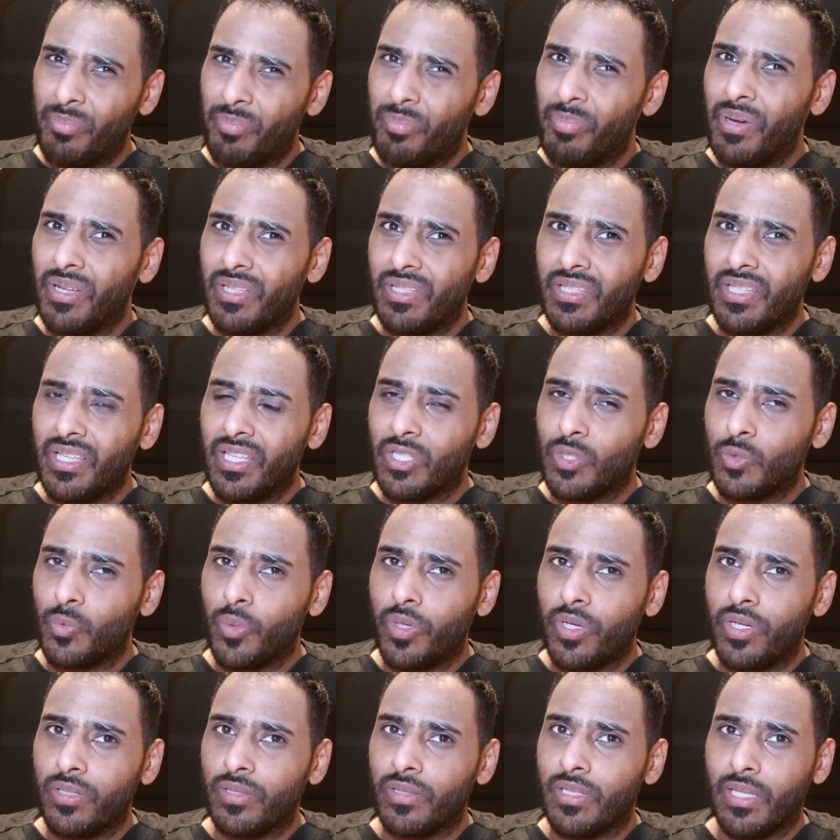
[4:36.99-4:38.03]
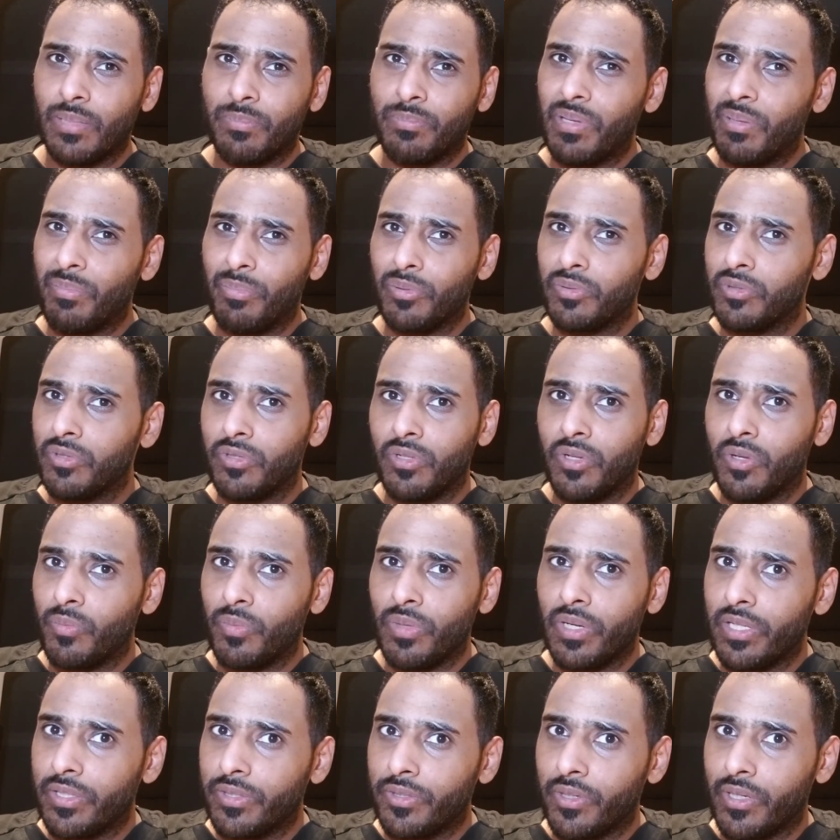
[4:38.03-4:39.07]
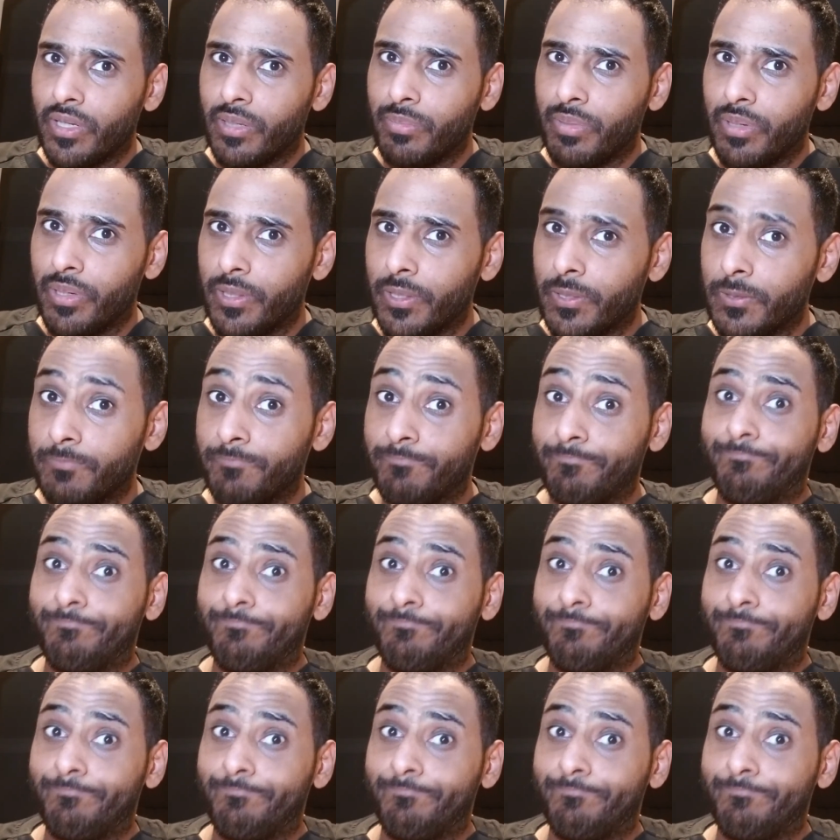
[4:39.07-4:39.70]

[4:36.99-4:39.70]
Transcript: But it's weird that people do not really talk about it.